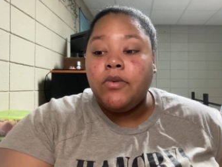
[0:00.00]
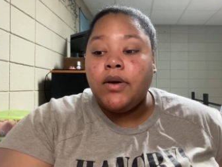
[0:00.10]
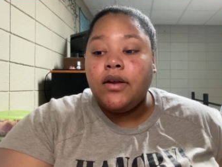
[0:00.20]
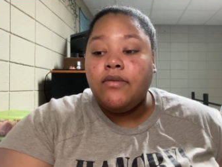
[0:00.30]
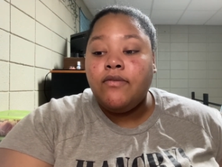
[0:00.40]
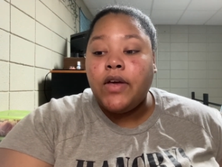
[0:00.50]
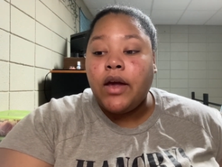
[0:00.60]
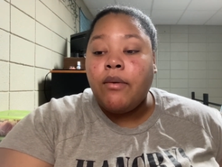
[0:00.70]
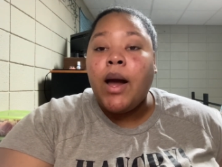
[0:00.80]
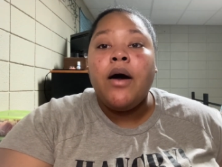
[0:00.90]
would
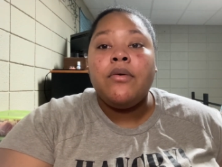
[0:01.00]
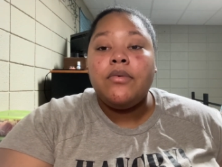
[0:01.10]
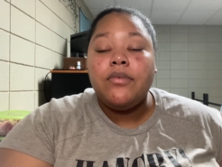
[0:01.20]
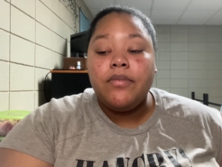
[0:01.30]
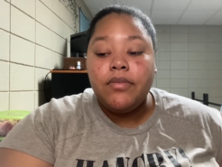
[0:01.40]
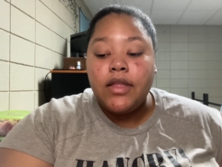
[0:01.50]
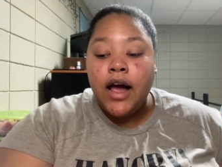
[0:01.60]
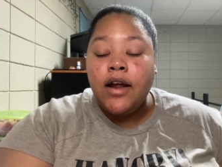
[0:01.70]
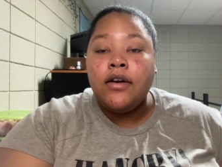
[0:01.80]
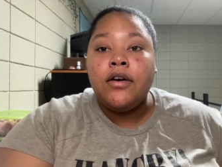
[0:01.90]
figure out how
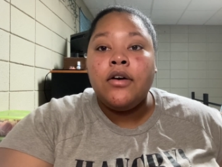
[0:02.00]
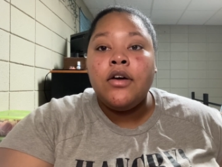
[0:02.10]
to